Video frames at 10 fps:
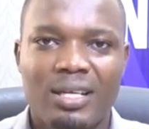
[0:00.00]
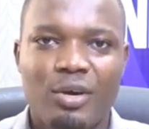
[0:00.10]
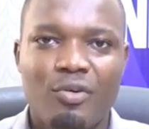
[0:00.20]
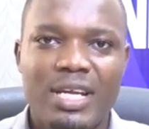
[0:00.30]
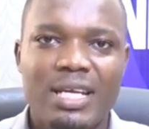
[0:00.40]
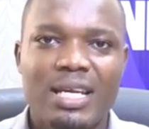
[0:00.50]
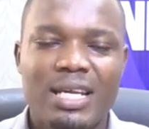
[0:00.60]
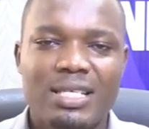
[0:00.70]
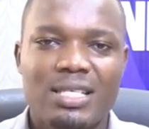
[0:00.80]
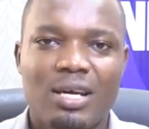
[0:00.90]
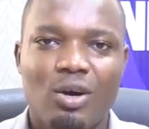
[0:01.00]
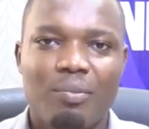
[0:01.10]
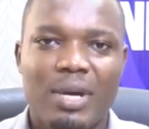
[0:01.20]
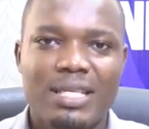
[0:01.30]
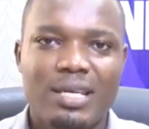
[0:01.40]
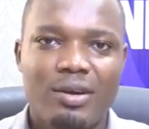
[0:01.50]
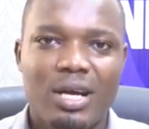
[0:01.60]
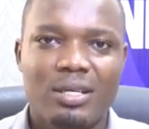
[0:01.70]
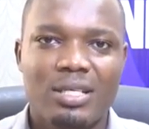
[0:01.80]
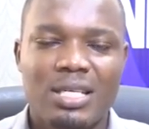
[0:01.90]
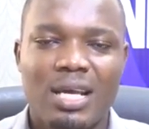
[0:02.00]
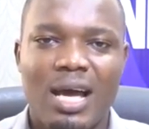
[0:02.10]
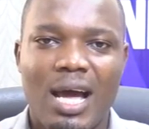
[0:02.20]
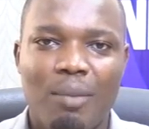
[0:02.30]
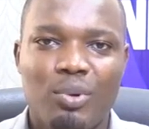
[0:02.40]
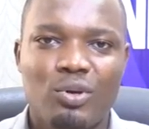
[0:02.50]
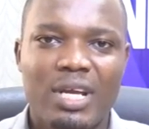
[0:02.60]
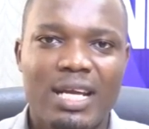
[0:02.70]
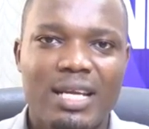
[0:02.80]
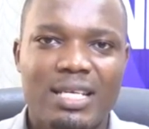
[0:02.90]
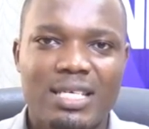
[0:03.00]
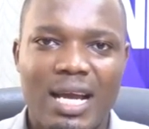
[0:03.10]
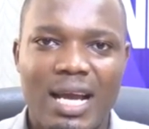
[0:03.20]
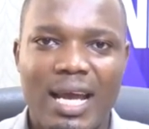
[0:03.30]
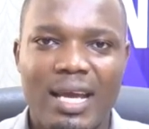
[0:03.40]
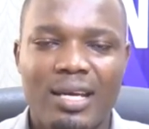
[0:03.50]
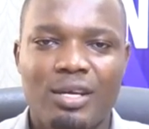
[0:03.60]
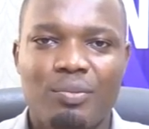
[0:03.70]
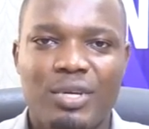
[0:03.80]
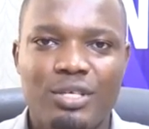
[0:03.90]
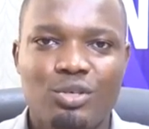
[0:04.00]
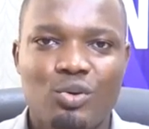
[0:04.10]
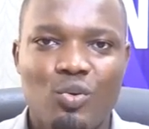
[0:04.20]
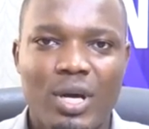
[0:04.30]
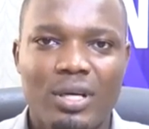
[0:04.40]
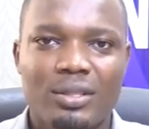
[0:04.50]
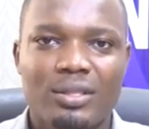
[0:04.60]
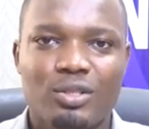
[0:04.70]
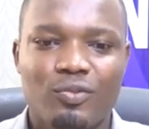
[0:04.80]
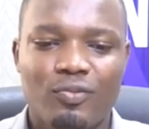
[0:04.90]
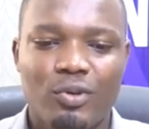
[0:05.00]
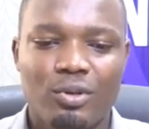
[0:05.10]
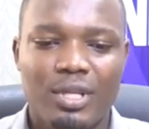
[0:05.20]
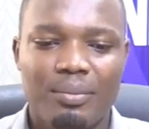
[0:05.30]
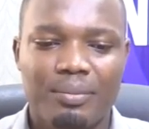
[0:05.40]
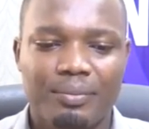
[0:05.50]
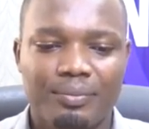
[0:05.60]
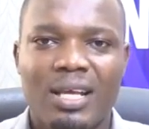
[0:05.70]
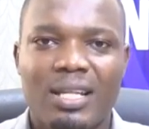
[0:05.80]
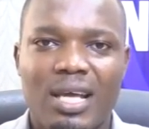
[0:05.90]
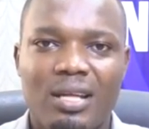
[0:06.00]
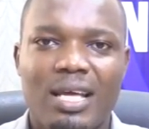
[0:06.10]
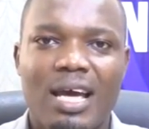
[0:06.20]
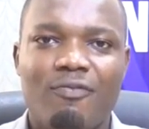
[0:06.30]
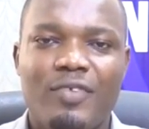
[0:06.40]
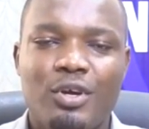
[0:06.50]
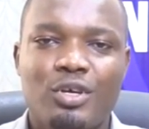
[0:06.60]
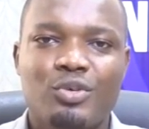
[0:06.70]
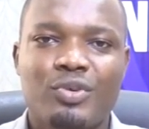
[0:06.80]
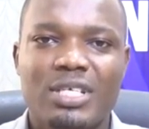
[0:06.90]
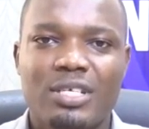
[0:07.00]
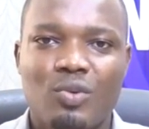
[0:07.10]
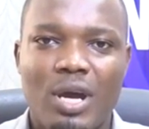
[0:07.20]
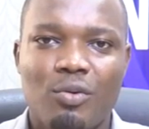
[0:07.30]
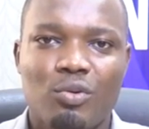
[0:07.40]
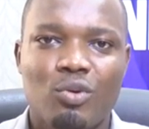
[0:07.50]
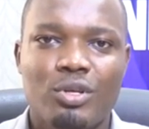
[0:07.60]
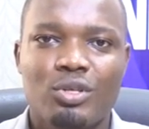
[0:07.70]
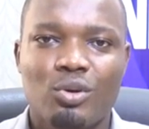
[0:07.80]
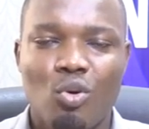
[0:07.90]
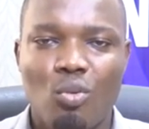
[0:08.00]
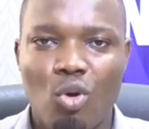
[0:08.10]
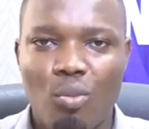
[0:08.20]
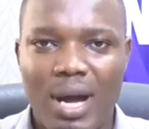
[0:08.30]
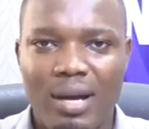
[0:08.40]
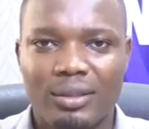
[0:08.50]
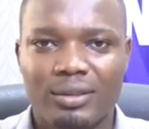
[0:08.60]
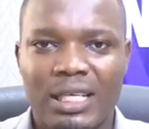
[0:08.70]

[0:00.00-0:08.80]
The reading list or materials are uploaded in the Sakai. Please do well to follow them. Now, there are various reasons why we would want to go mobile.